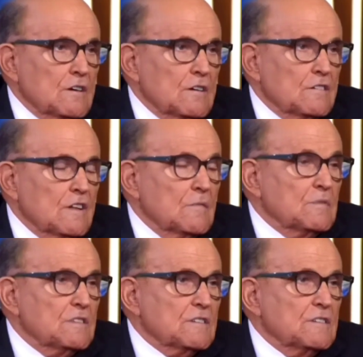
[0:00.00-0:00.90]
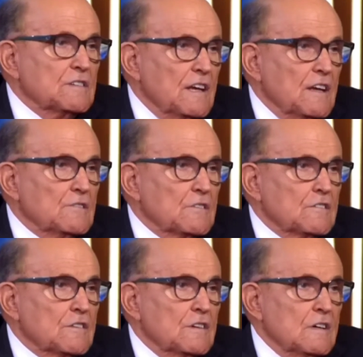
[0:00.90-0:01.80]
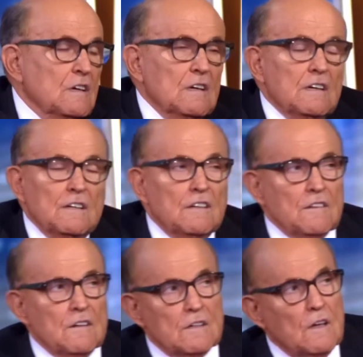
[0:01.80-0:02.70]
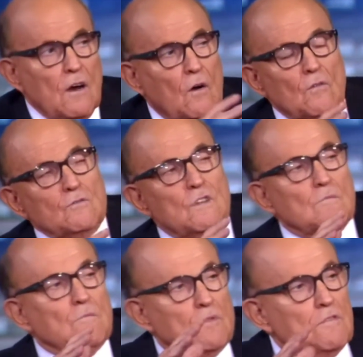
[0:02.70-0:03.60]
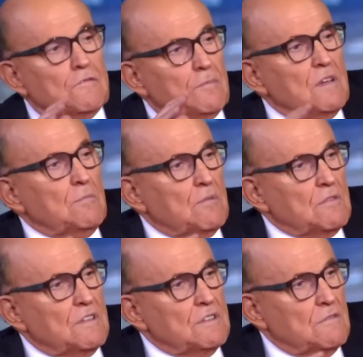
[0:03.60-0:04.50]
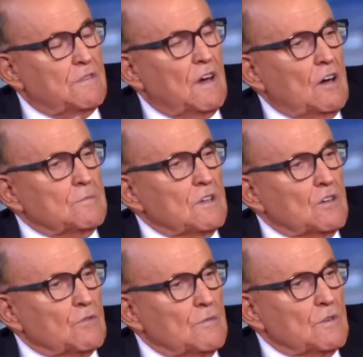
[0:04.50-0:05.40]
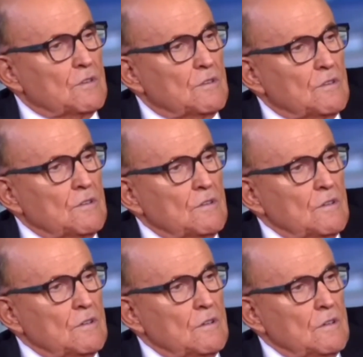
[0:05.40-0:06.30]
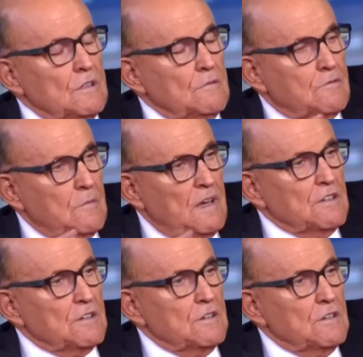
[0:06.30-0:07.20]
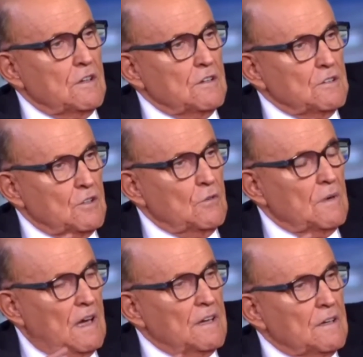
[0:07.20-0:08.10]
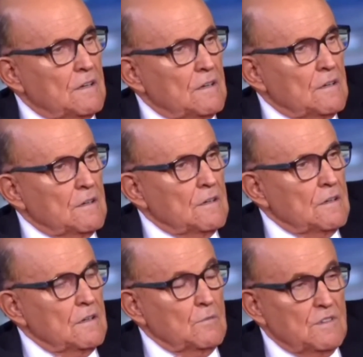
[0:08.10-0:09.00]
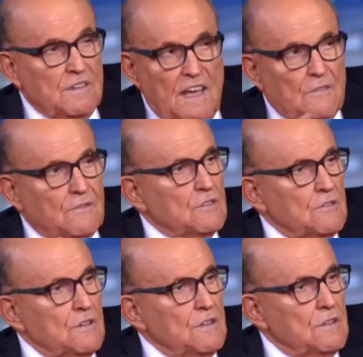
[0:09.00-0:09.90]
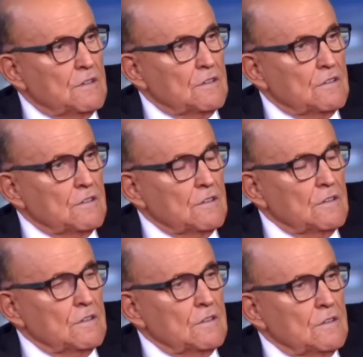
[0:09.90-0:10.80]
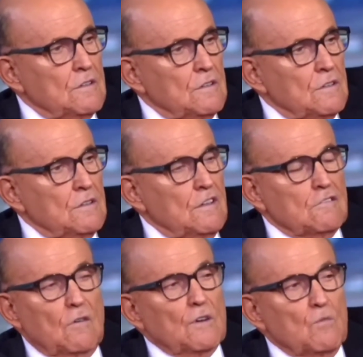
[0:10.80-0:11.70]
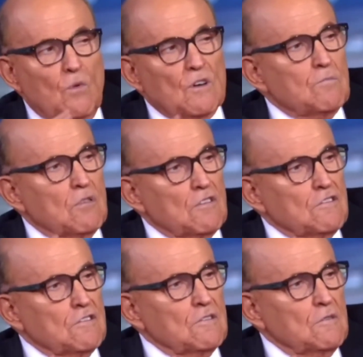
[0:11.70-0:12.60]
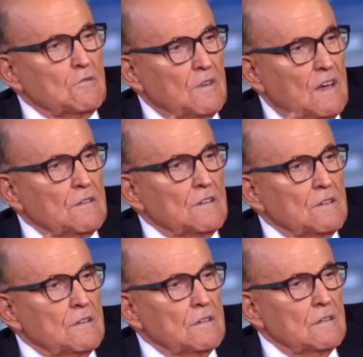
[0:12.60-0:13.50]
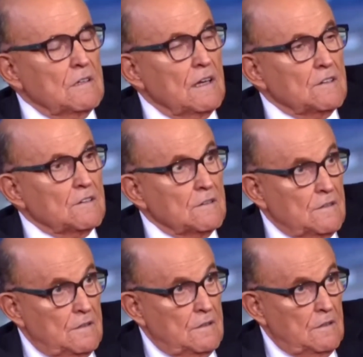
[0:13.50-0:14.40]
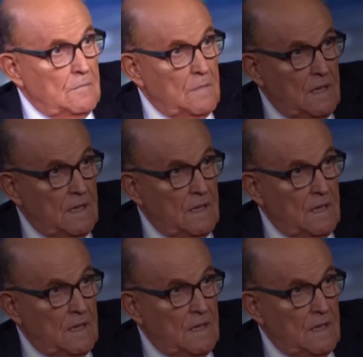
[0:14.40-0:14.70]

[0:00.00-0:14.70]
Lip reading: because I'm particularly dangerous. It isn't a whole number of people that developed the criminal information on Joe Biden. It was there for 30 years. There's only one person who found it, and that's me.